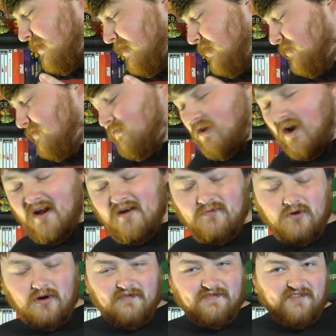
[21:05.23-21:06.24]
you've kind of
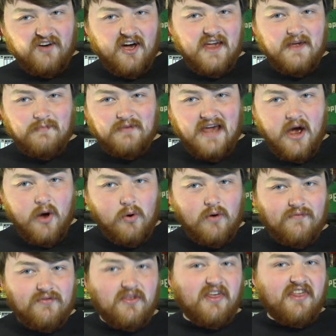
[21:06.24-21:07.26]
got a vibe now
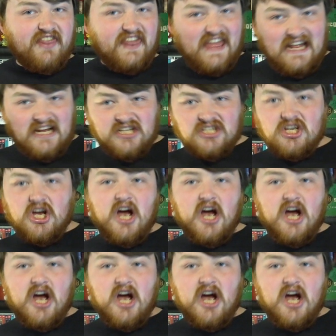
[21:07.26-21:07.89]
of the things